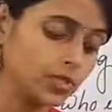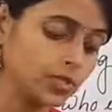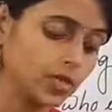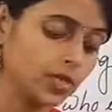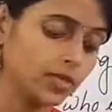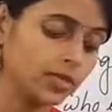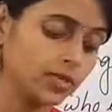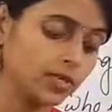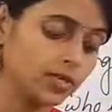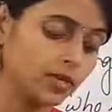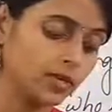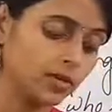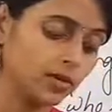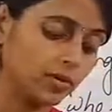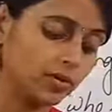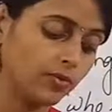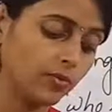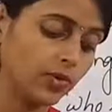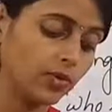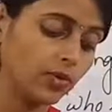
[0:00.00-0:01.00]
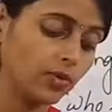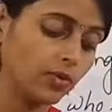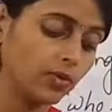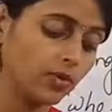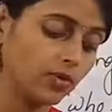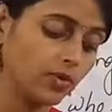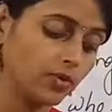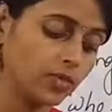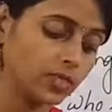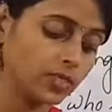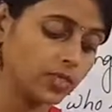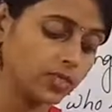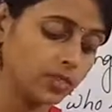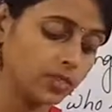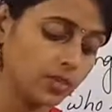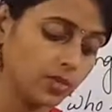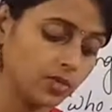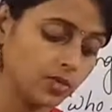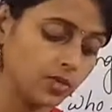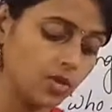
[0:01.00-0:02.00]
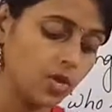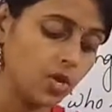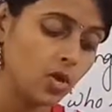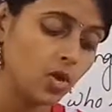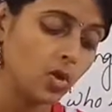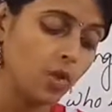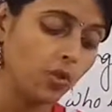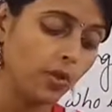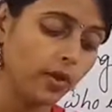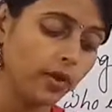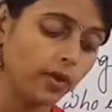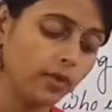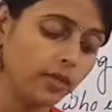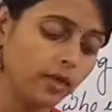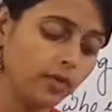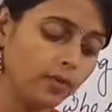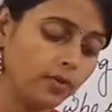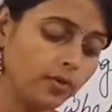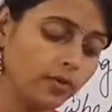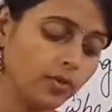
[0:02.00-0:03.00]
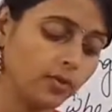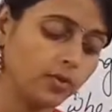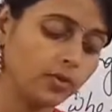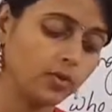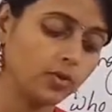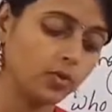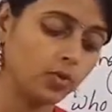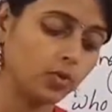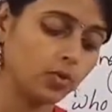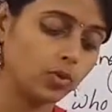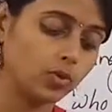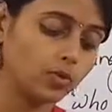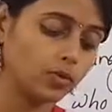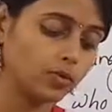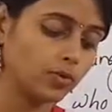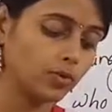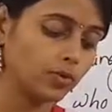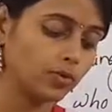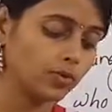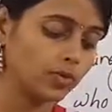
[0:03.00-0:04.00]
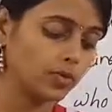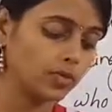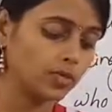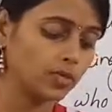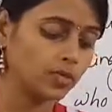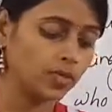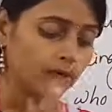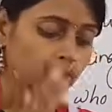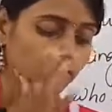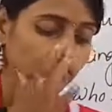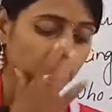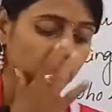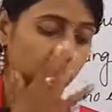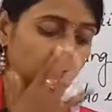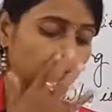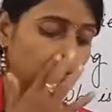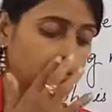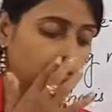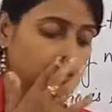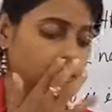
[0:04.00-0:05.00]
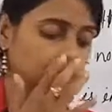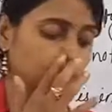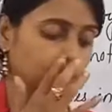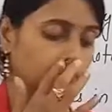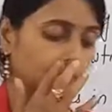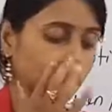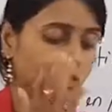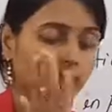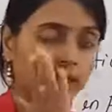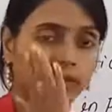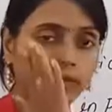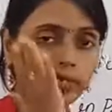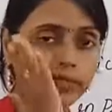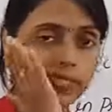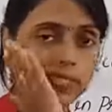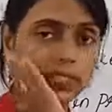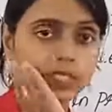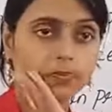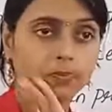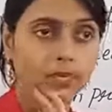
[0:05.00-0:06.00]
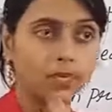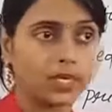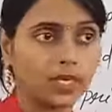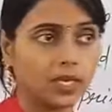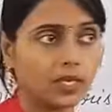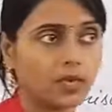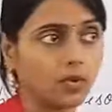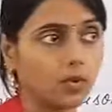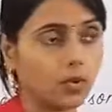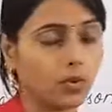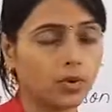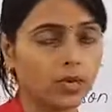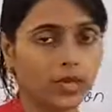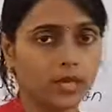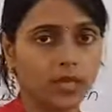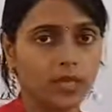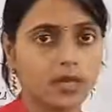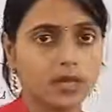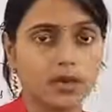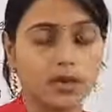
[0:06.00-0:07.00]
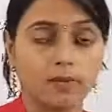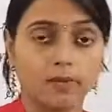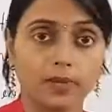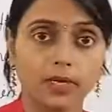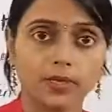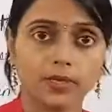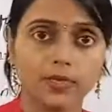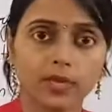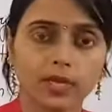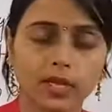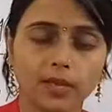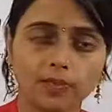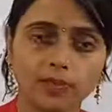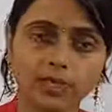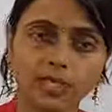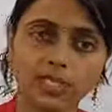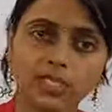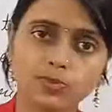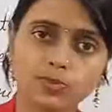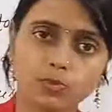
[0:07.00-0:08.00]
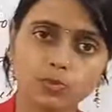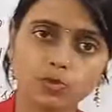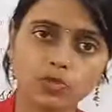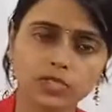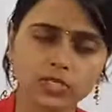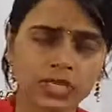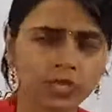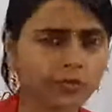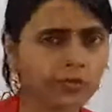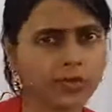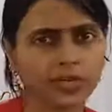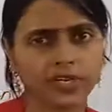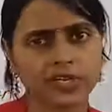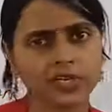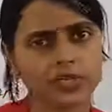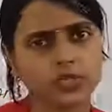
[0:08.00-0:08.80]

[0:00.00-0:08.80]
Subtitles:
car hidden away in that old state. Why have you never told us about it? Then Alice is speaking, okay, but you are having a sports car, why didn't